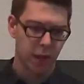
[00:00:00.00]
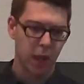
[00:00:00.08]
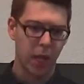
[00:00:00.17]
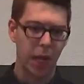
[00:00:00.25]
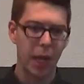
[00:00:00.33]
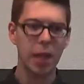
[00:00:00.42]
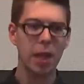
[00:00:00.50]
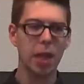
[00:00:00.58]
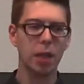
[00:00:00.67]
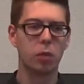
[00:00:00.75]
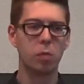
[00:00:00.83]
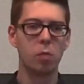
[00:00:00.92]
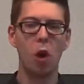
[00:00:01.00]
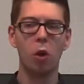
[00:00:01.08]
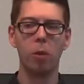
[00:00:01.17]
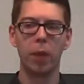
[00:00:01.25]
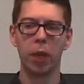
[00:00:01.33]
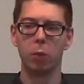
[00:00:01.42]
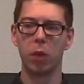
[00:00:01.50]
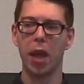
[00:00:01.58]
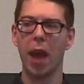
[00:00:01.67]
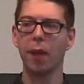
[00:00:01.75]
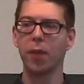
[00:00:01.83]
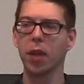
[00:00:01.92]
in this moment, we
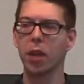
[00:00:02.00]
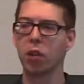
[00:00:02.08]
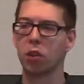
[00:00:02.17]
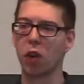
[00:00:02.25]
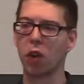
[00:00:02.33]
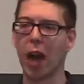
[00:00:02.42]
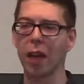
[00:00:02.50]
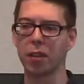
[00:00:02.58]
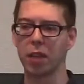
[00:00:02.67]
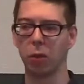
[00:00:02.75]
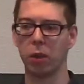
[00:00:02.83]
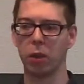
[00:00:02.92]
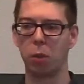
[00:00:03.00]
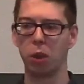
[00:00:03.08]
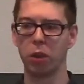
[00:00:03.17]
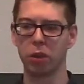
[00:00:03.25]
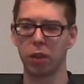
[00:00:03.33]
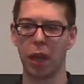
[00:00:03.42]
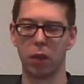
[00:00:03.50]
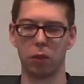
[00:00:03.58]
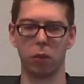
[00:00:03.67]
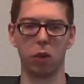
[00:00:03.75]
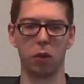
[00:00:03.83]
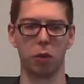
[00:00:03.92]
have to contrast it with books like
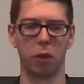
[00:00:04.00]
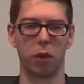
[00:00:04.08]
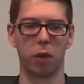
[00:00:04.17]
Ruth.